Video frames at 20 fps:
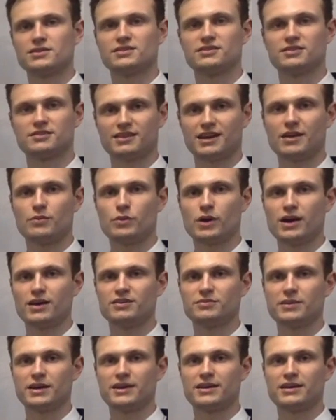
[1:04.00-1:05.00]
is the same way
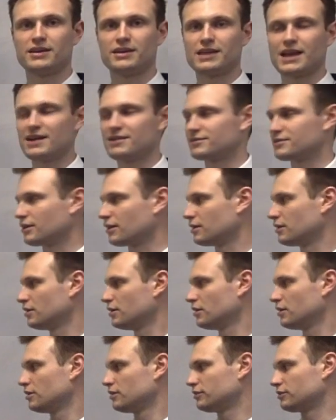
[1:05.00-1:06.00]
as making an ester.
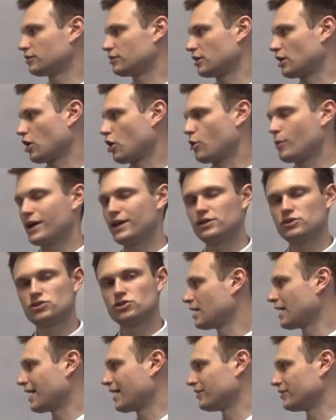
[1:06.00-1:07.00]
So the
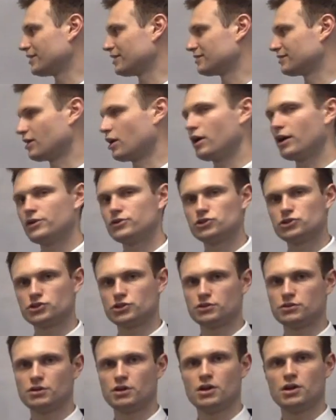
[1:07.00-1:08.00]
OH and this
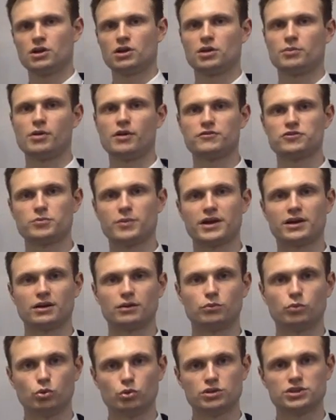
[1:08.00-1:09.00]
hydrogen come off to make
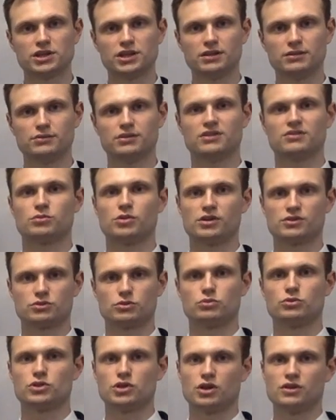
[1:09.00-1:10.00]
a water, that's why it's
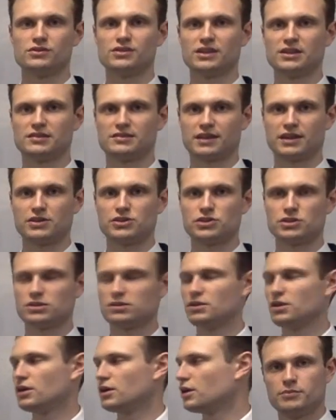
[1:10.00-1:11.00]
called condensation,
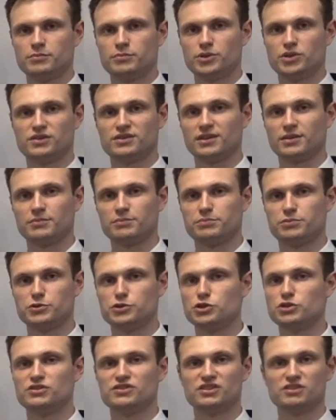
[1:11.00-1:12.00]
because it
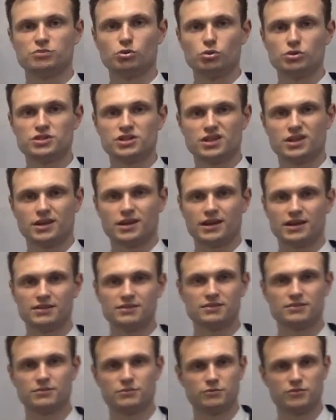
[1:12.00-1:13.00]
produces water, and
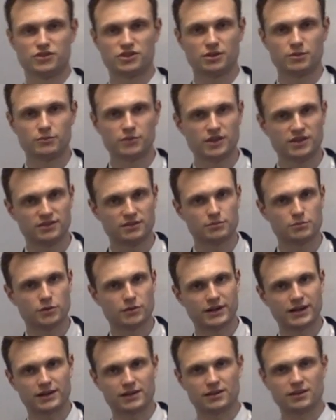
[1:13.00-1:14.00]
for some reason,
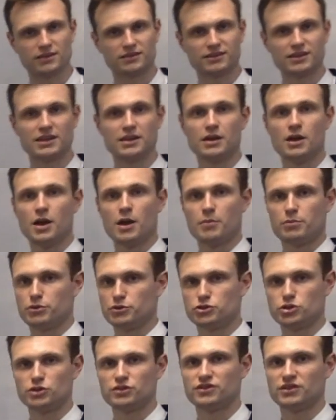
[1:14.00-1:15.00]
miraculously,
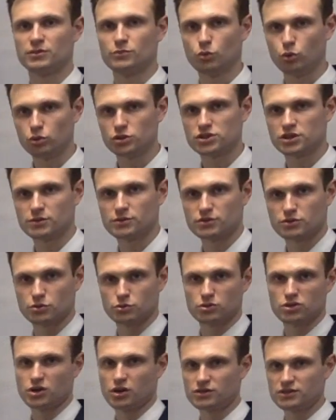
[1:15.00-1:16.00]
producing water was
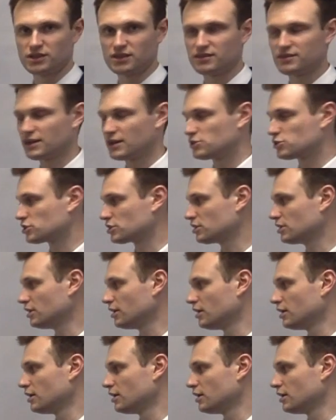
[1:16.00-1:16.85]
called condensation.